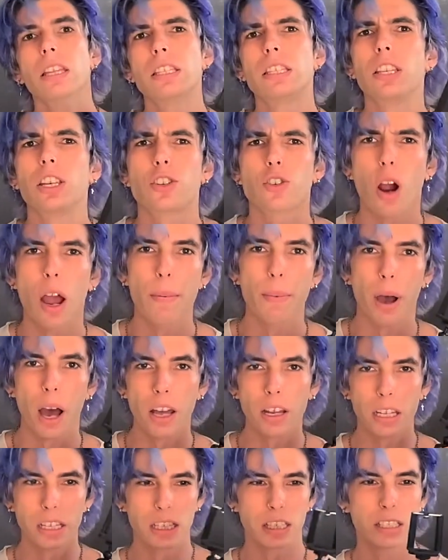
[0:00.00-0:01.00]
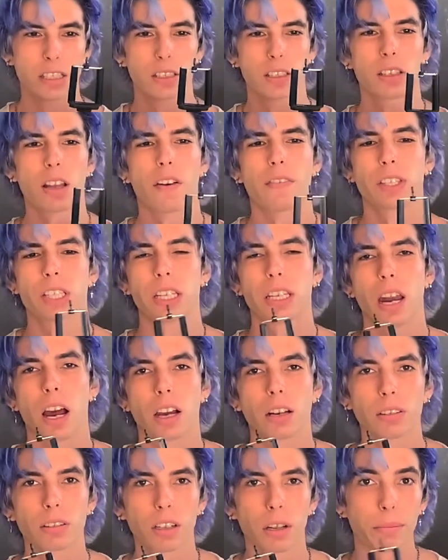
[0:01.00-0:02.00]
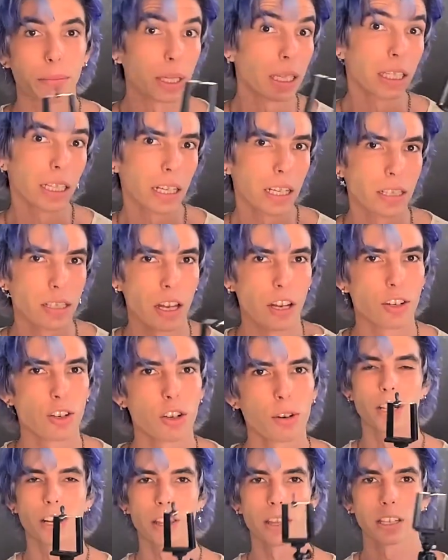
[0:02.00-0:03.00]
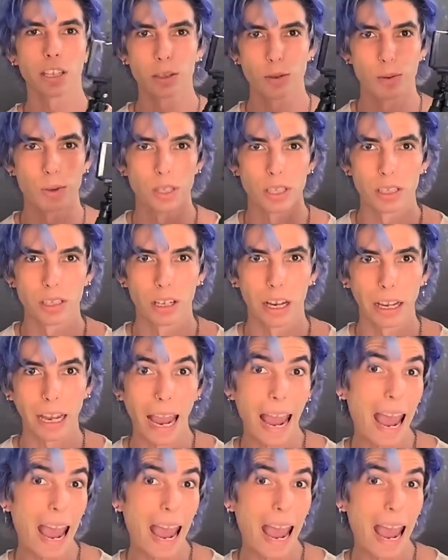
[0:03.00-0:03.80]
is a tripod. This is obviously not completely essential. I think this was like